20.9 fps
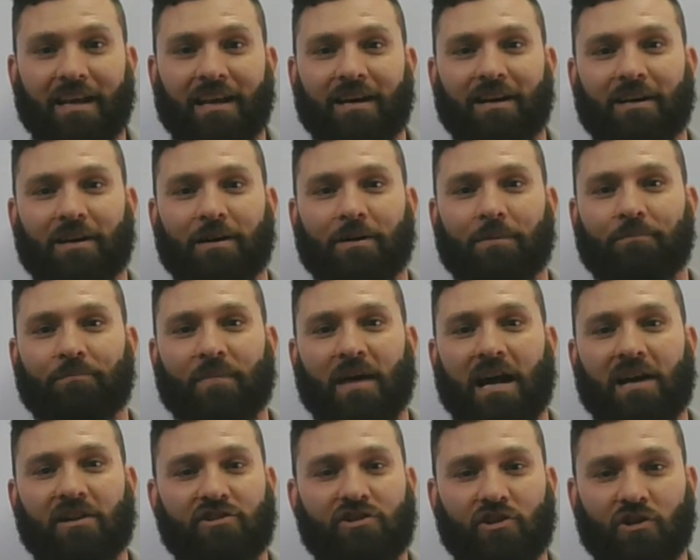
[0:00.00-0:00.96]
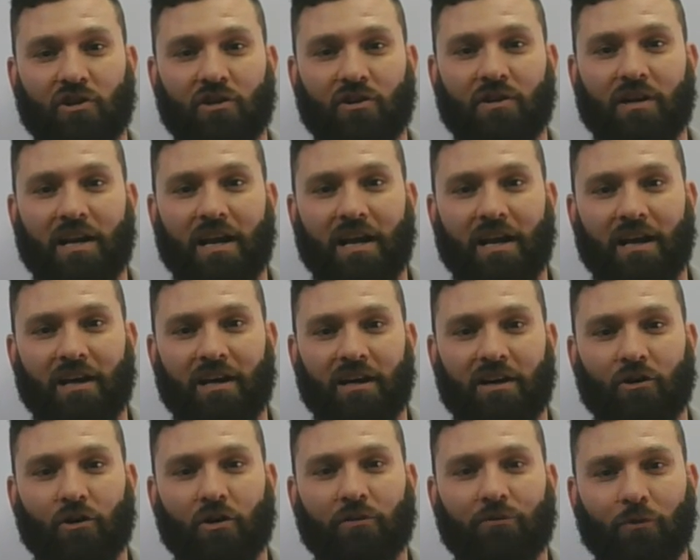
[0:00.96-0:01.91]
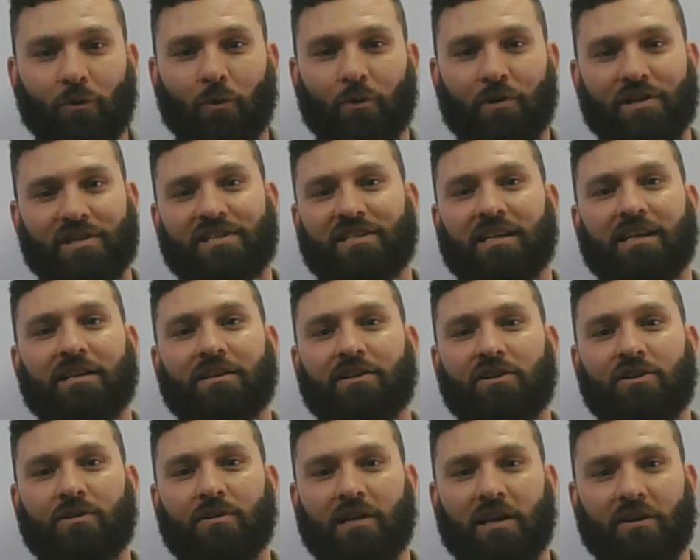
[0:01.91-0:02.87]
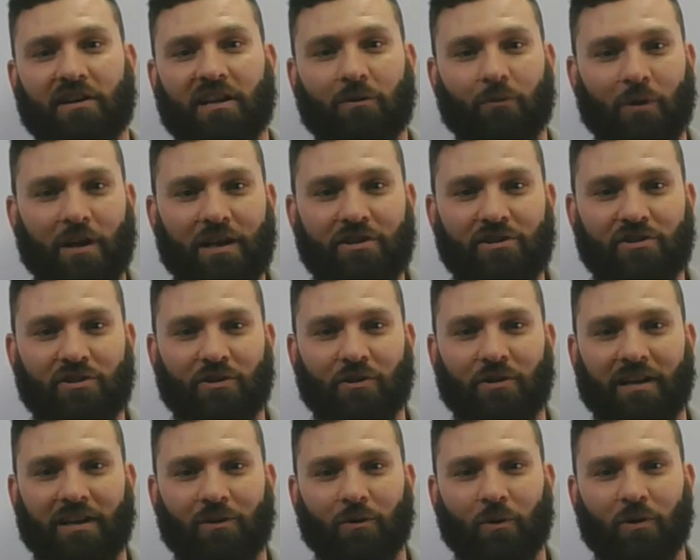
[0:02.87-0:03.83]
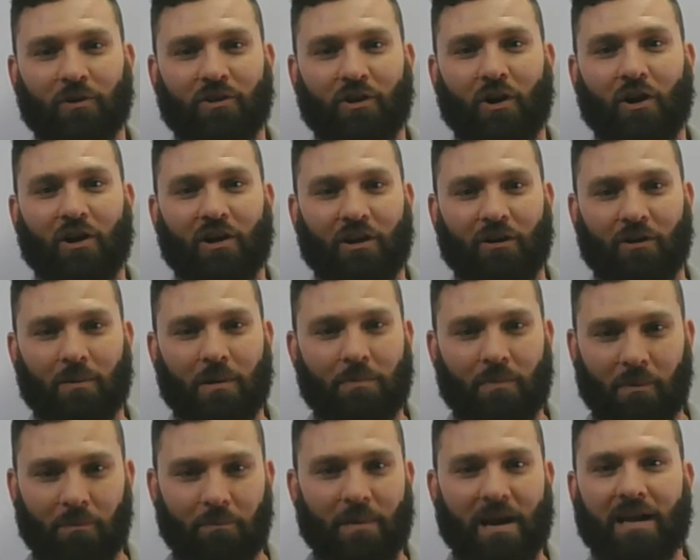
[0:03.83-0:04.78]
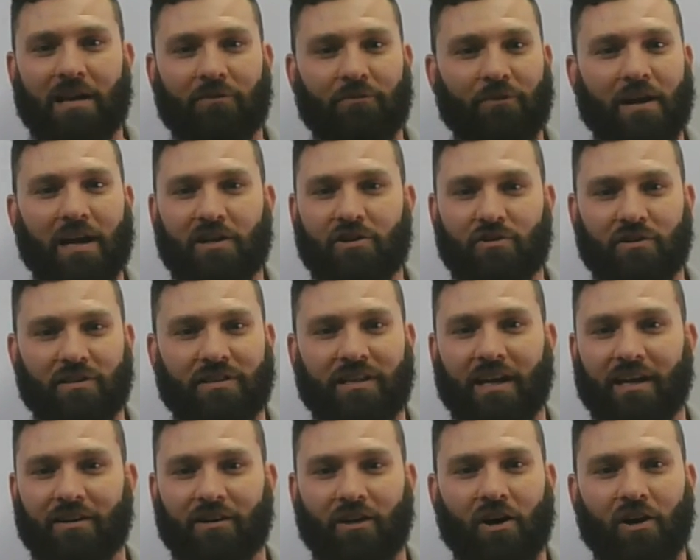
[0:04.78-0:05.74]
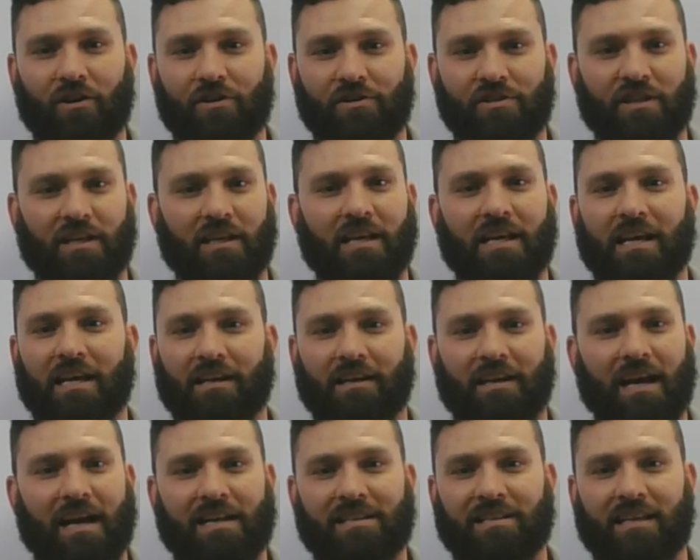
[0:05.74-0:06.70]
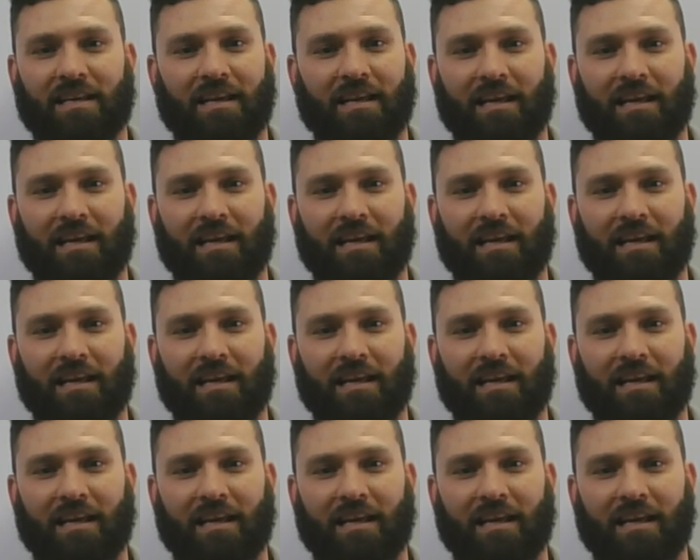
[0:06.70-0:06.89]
I sure look forward to seeing you. Now get registered at Northark, and remember, manufacturing technology, guys.